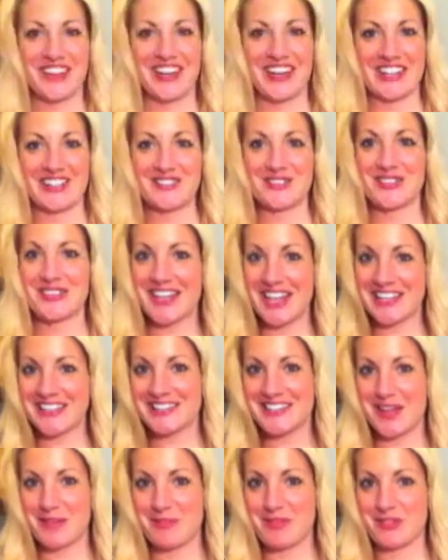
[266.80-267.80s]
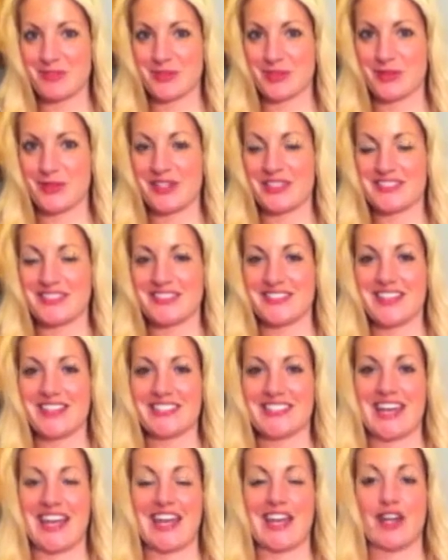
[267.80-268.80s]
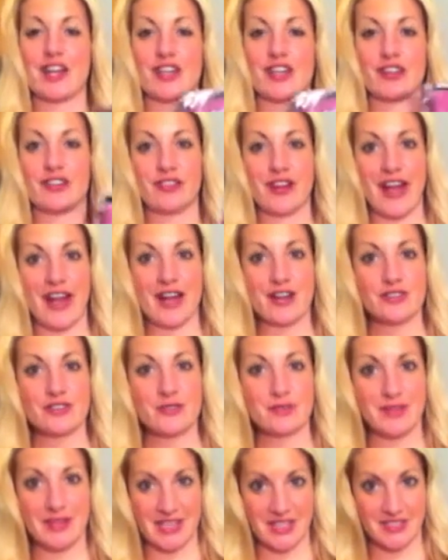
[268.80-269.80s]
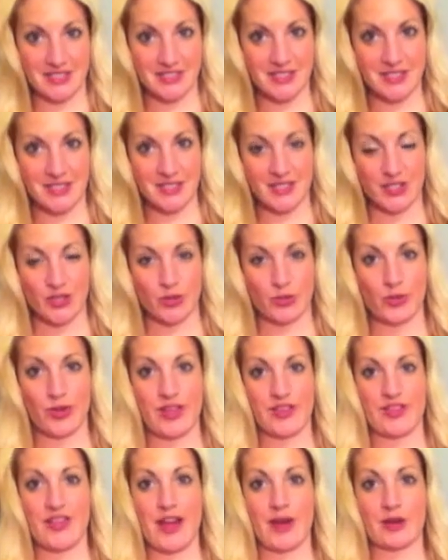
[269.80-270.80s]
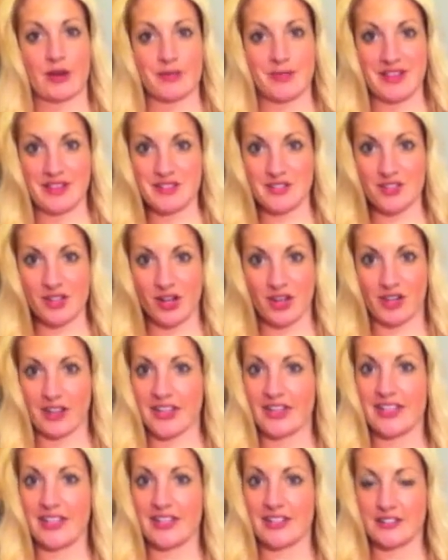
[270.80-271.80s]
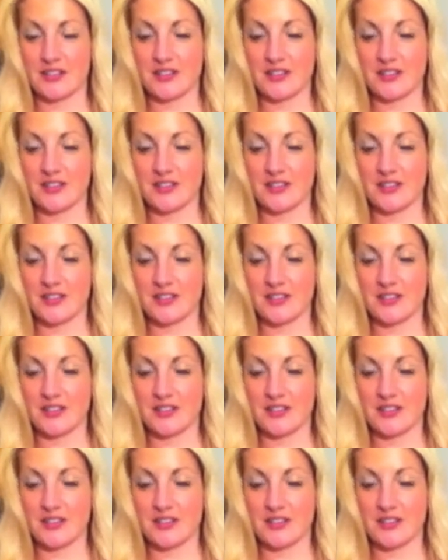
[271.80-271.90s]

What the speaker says: All right, so our next step is we're going to saute our ground meat with our minced garlic in a